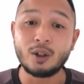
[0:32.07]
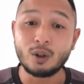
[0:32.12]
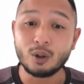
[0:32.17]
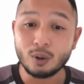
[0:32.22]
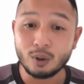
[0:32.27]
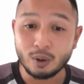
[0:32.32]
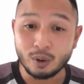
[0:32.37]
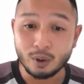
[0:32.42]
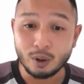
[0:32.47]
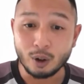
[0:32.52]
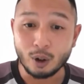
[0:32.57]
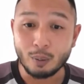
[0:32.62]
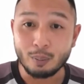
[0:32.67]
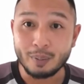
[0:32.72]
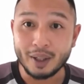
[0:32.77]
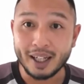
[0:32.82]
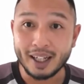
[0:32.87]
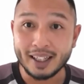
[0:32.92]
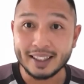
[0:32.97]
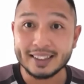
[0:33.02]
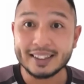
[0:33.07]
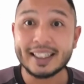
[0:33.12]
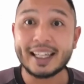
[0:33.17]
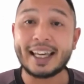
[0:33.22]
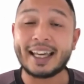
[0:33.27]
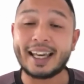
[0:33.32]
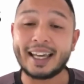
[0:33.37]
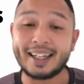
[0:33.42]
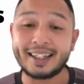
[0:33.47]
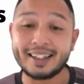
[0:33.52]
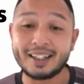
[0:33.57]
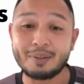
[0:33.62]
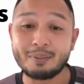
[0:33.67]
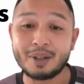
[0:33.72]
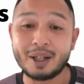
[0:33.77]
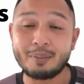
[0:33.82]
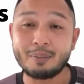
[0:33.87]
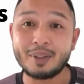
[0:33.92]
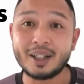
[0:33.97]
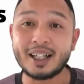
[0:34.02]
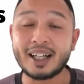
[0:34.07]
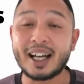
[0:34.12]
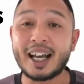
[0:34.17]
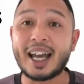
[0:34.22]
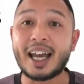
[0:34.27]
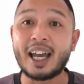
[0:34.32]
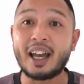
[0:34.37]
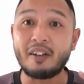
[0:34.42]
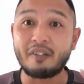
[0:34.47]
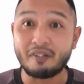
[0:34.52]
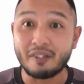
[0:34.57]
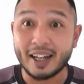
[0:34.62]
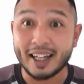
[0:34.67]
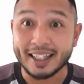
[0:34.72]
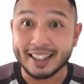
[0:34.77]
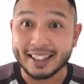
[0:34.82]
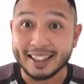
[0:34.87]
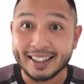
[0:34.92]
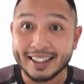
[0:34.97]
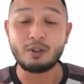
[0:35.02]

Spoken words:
Do your best and remember, have fun.